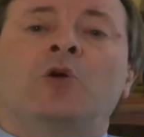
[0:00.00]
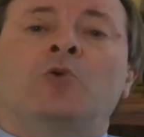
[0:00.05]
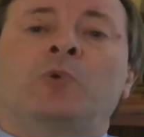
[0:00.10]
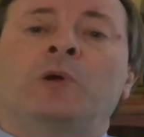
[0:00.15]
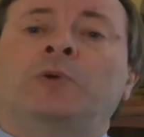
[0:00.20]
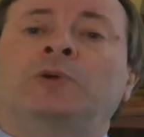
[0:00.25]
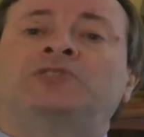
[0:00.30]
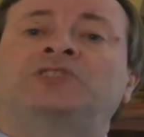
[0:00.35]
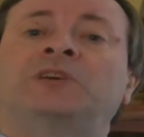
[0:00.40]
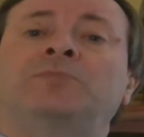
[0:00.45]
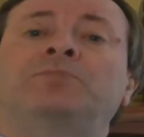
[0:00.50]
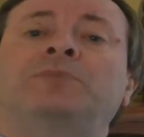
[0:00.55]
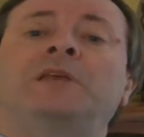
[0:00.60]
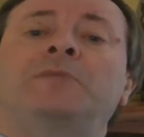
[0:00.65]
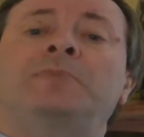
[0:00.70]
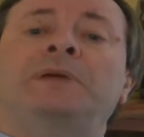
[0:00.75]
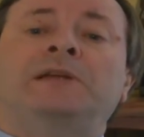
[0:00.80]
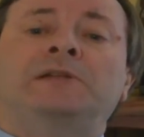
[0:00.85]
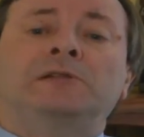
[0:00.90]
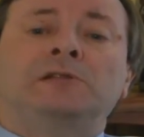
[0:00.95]
We would simply
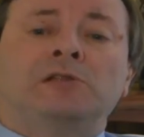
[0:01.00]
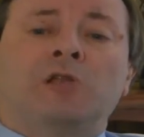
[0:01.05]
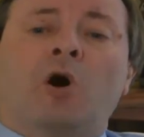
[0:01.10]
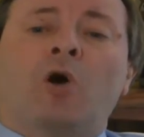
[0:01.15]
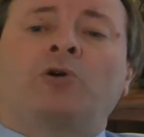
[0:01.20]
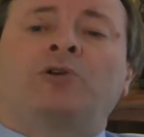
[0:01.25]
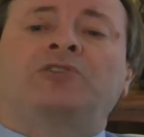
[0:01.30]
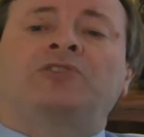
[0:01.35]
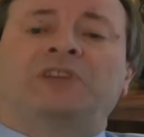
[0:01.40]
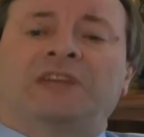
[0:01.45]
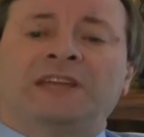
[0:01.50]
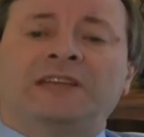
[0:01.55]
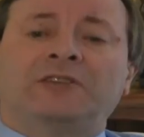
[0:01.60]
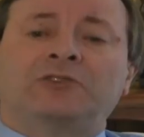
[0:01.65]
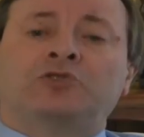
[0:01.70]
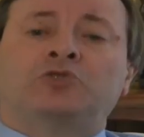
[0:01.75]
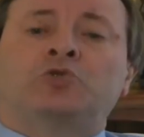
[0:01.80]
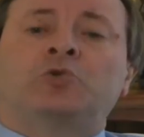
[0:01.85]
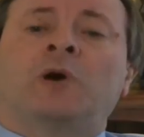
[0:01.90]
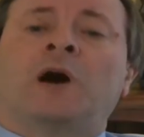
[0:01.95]
be locked
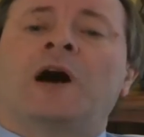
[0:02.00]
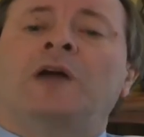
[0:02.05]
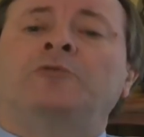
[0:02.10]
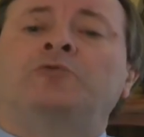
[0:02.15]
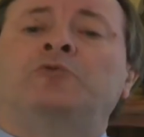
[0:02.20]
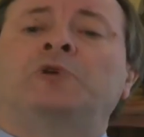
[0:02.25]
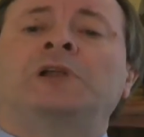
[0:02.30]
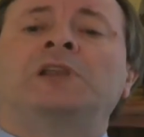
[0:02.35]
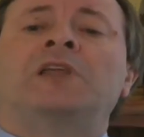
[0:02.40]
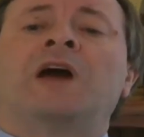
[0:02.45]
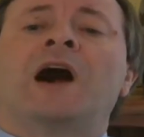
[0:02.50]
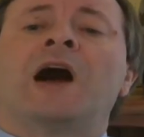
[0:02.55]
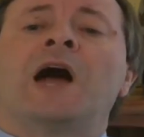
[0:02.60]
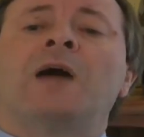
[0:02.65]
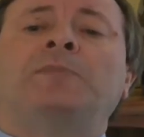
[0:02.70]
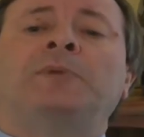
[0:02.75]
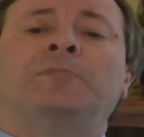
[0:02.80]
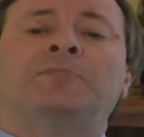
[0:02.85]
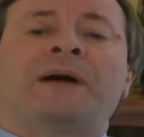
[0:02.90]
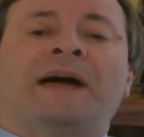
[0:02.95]
into
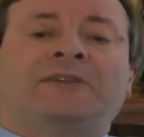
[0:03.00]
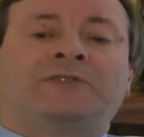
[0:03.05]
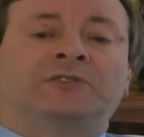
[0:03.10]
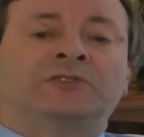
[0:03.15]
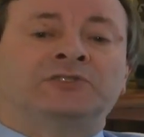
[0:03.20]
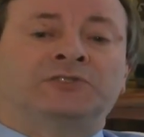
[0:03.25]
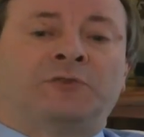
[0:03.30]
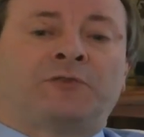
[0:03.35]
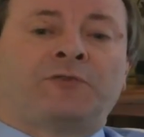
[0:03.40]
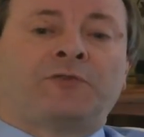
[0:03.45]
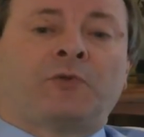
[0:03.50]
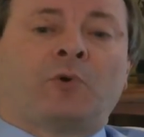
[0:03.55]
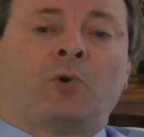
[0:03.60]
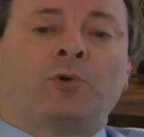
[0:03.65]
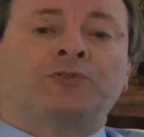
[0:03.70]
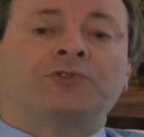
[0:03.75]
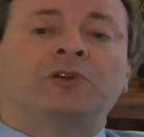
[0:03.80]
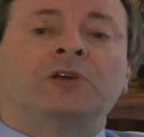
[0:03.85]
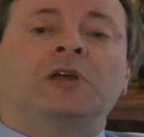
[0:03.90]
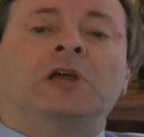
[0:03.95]
unreliable patterns of
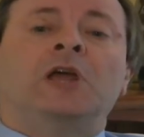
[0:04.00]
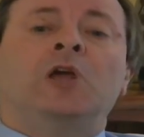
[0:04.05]
thought